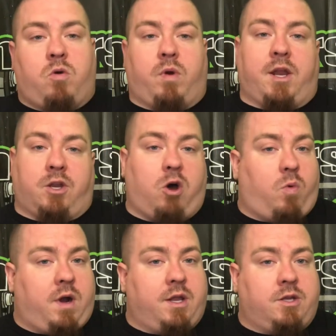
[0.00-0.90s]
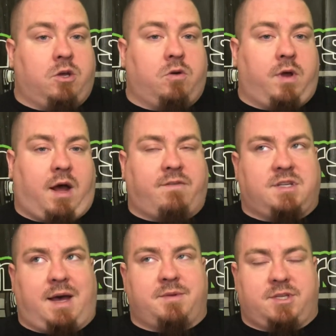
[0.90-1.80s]
What I don't want to do, and
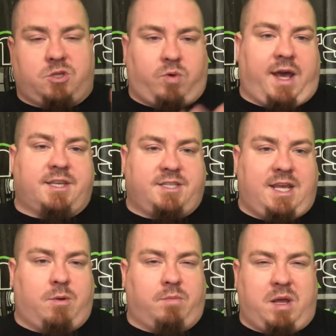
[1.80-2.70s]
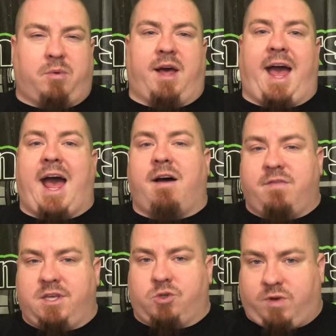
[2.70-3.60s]
oftentimes this is what I see when people have
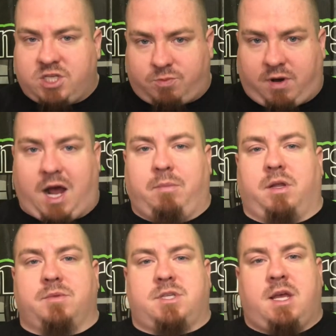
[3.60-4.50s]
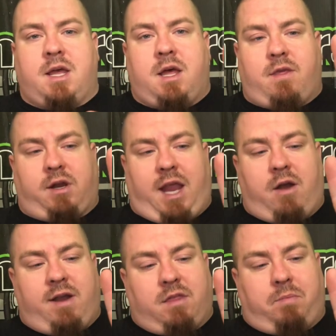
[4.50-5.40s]
these wrist problems, they're
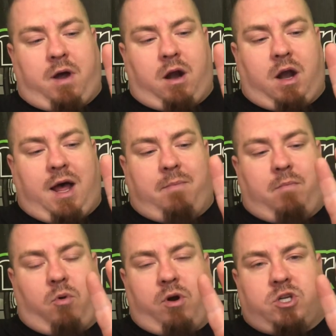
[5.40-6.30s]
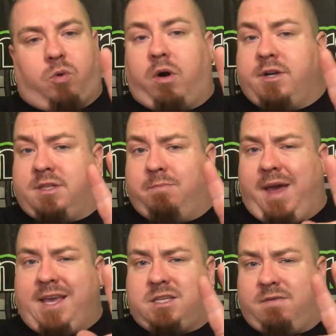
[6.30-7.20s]
carrying the bar up more towards the
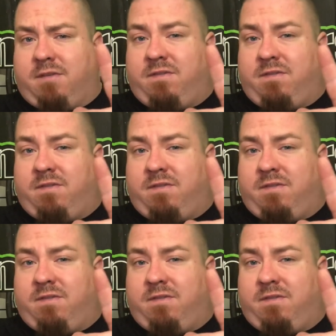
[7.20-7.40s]
base of the